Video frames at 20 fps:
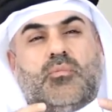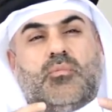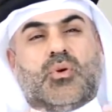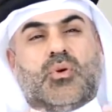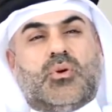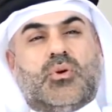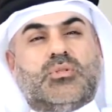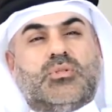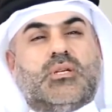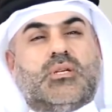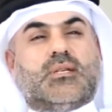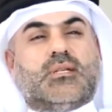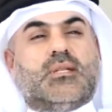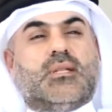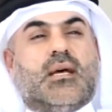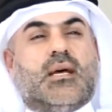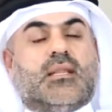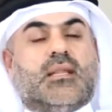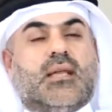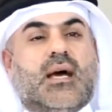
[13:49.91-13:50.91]
projects
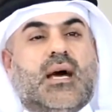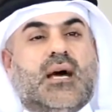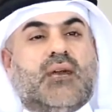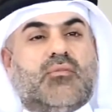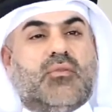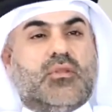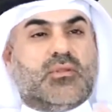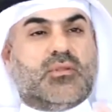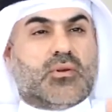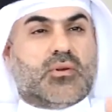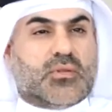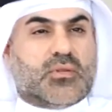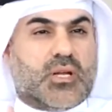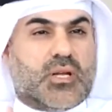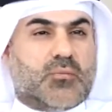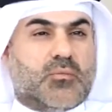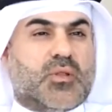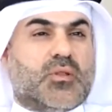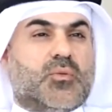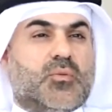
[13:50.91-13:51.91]
that have
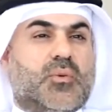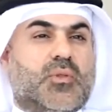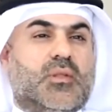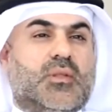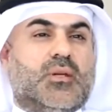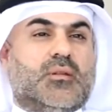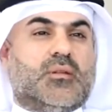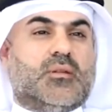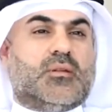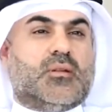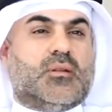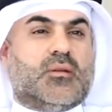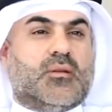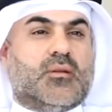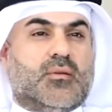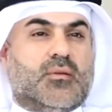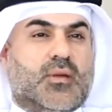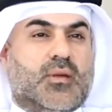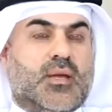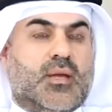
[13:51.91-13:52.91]
entertainment with it.
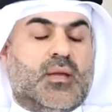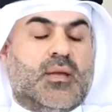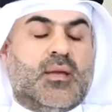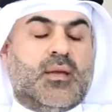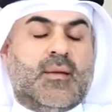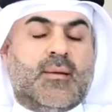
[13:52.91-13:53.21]
Okay,